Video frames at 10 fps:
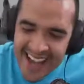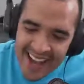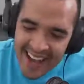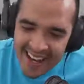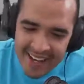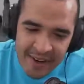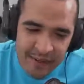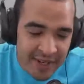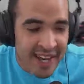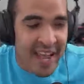we're
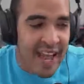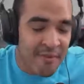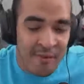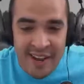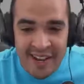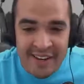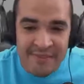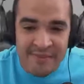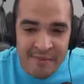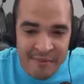gonna have Ryan
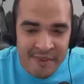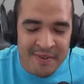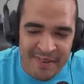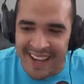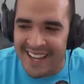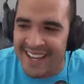from Film Riot.